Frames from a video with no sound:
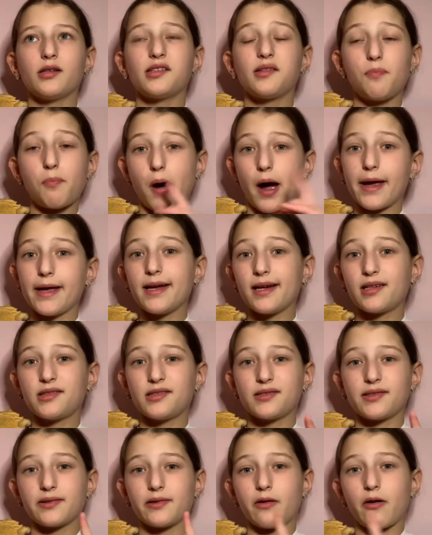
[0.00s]

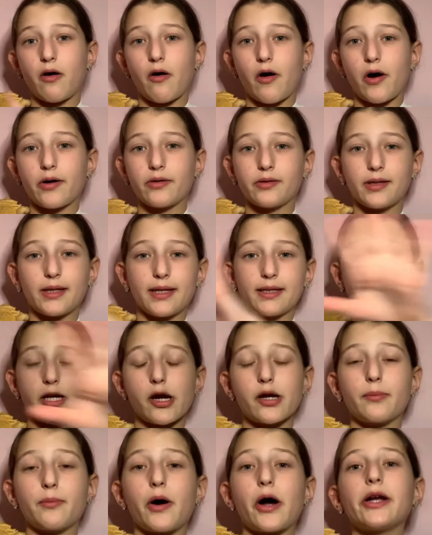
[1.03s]
spikes on the
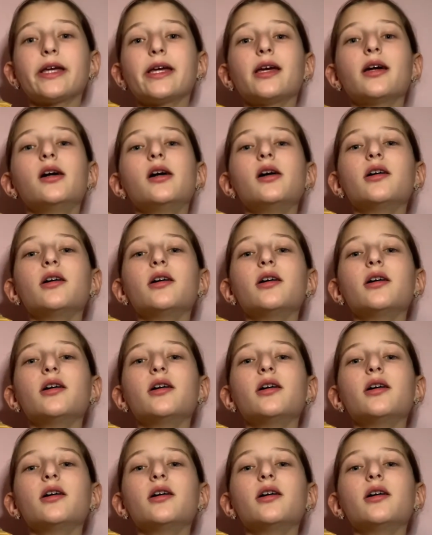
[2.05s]
entire body.